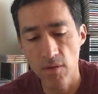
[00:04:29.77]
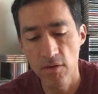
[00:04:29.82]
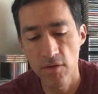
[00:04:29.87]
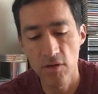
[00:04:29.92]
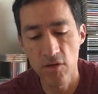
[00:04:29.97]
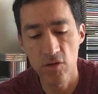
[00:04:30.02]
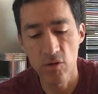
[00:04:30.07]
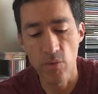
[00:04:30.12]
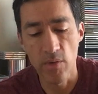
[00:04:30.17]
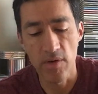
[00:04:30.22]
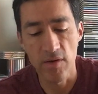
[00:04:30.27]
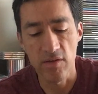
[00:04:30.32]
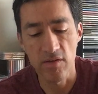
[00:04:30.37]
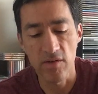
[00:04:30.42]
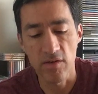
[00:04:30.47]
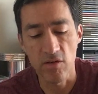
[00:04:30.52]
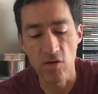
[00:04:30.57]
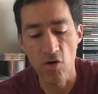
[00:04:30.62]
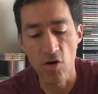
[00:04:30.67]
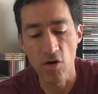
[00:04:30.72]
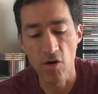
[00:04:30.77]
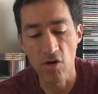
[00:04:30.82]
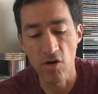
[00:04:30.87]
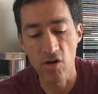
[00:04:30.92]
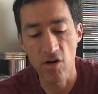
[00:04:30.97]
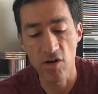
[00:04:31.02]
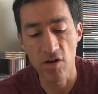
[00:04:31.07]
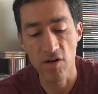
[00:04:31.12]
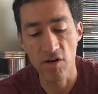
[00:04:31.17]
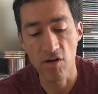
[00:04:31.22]
This one is an
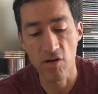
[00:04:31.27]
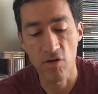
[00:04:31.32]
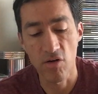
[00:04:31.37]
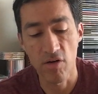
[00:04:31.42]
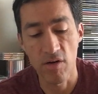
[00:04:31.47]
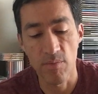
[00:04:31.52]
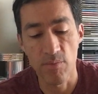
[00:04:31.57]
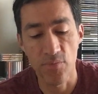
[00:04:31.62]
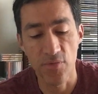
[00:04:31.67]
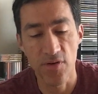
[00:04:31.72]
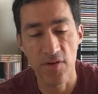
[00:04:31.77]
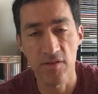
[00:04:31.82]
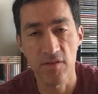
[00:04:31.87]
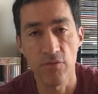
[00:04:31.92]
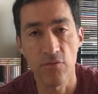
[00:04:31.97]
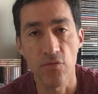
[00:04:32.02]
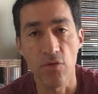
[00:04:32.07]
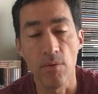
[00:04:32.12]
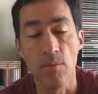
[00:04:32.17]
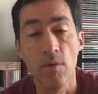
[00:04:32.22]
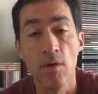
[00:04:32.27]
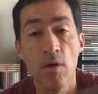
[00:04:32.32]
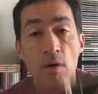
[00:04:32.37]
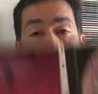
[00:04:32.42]
early pressing from